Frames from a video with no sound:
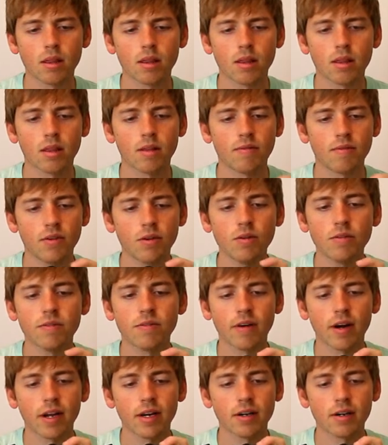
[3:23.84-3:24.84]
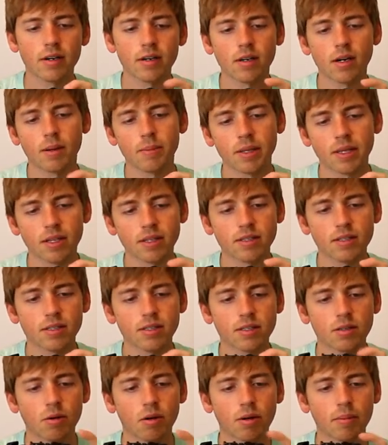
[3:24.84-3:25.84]
The viewfinder,
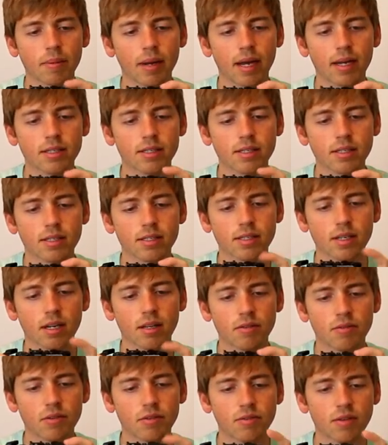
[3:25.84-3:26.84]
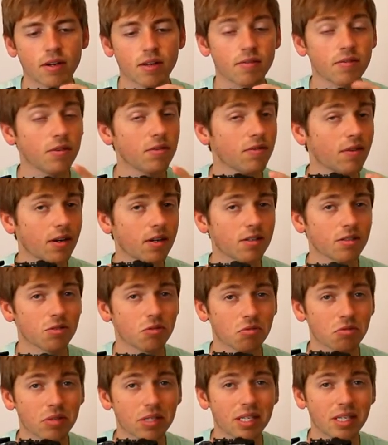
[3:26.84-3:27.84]
it's going back to inside the viewfinder. The viewfinder is
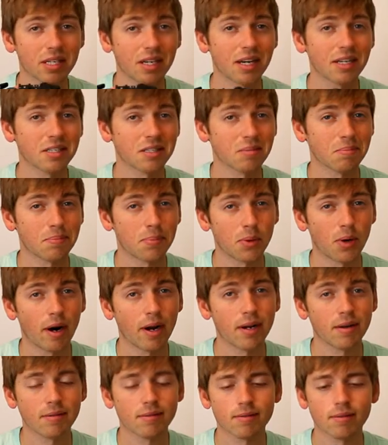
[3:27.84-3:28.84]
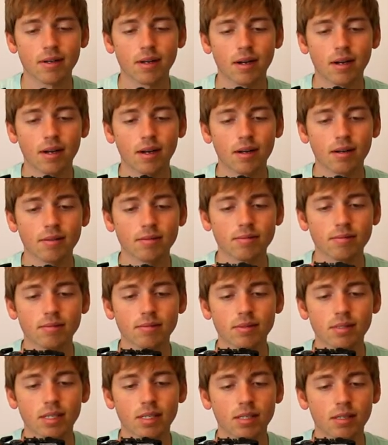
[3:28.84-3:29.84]
really nice and bright.
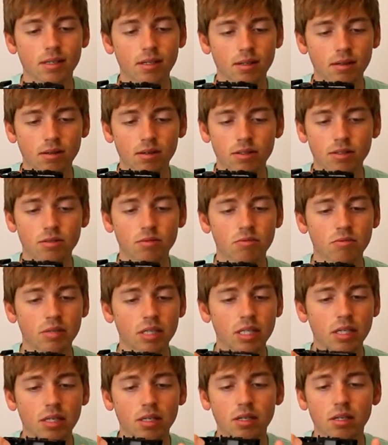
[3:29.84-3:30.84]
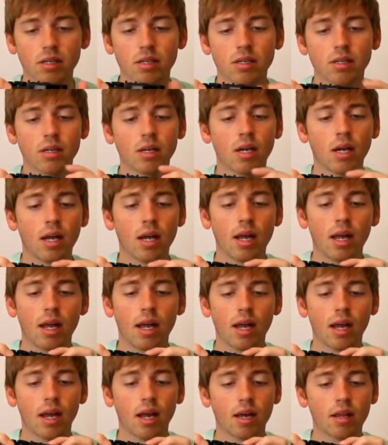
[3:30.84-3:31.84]
It looks really good,
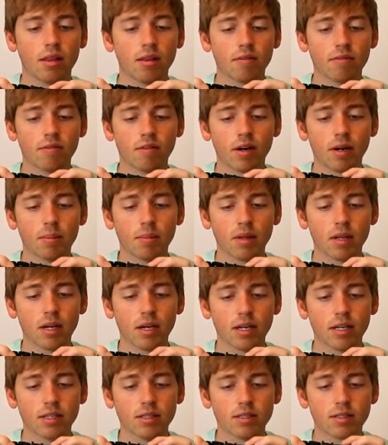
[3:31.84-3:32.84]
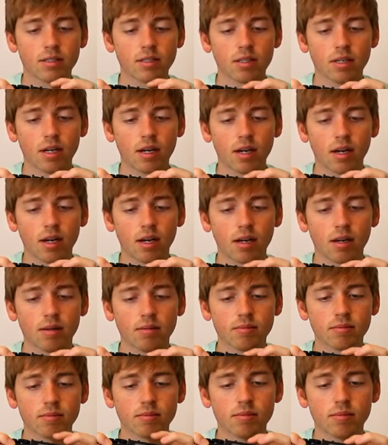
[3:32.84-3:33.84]
and the frame lines,
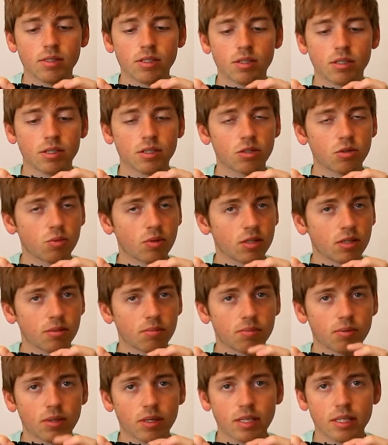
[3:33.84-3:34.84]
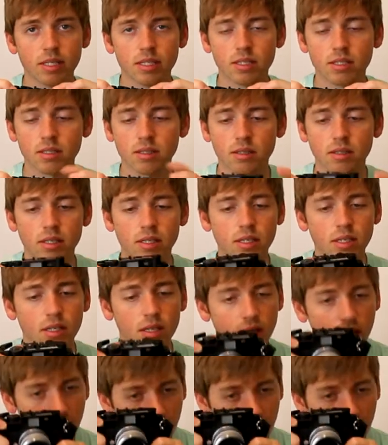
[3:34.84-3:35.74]
you can switch them pretty easily,